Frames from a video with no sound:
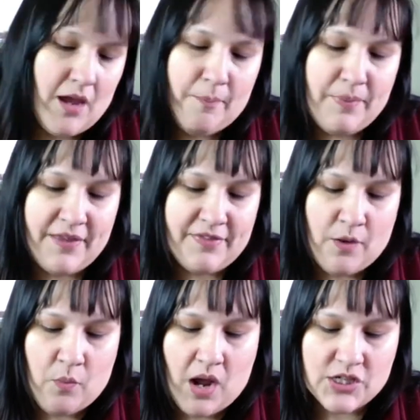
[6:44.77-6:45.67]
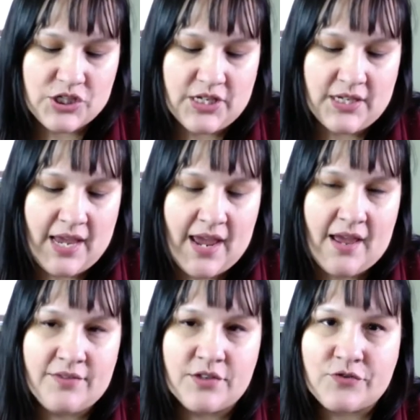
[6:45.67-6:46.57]
But the washing
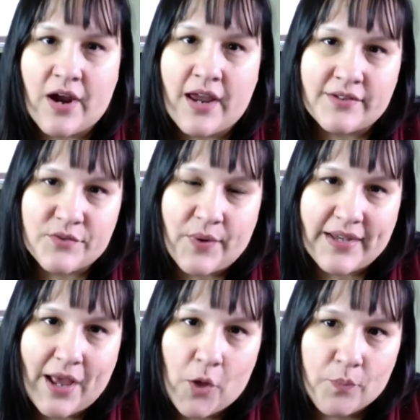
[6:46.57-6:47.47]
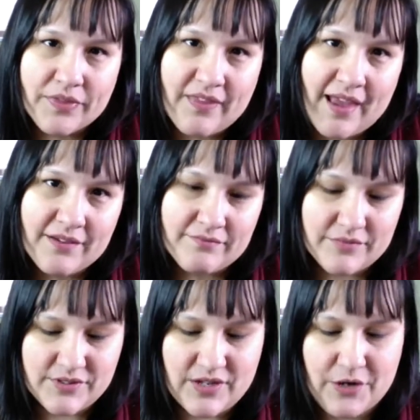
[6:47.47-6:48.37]
and the drying is going to help with that.
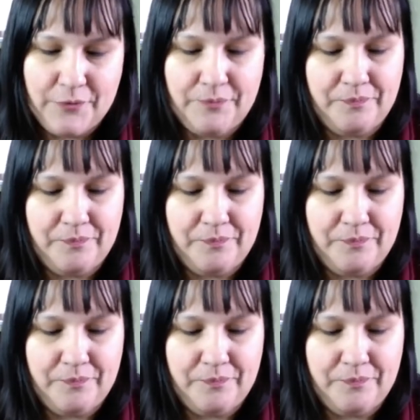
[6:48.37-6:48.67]
So